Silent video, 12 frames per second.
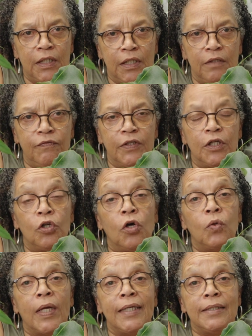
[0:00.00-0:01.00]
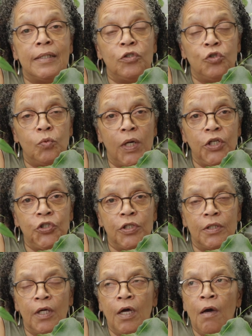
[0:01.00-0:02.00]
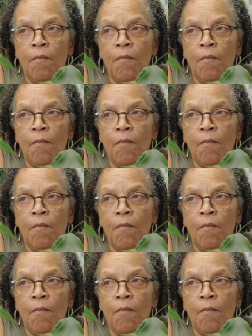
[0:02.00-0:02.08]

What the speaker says: live in a low light situation,